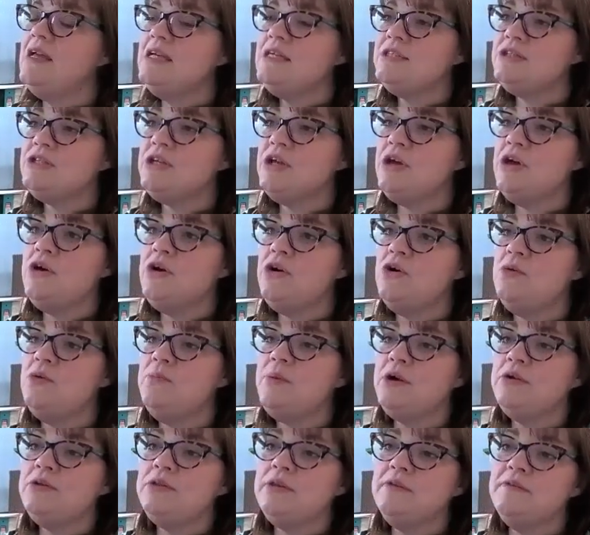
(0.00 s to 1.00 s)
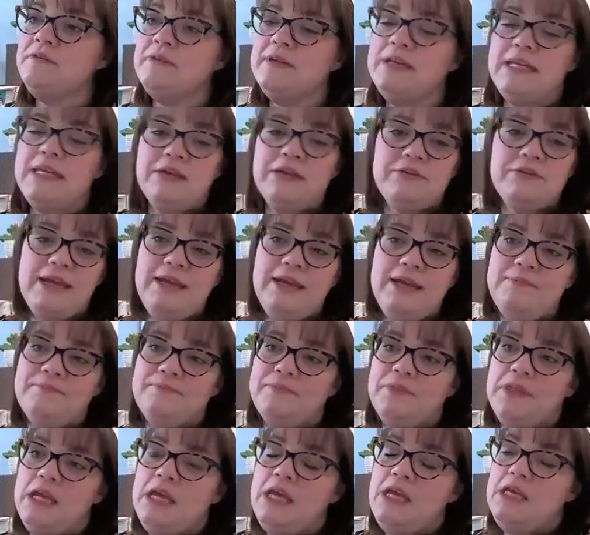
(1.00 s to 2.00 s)
So birth of the neonate.
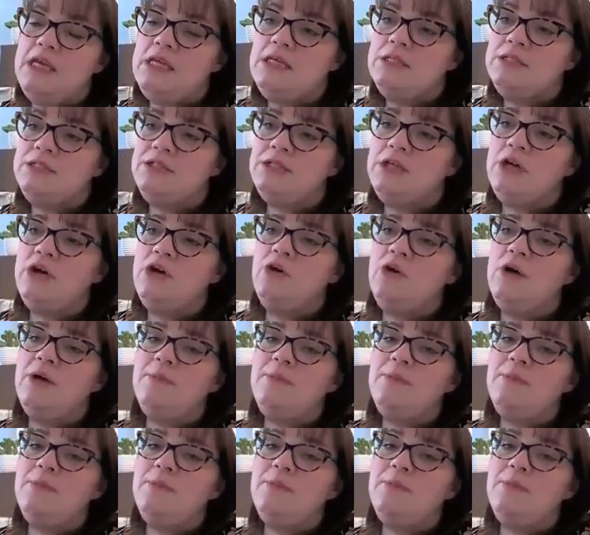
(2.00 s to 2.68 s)
So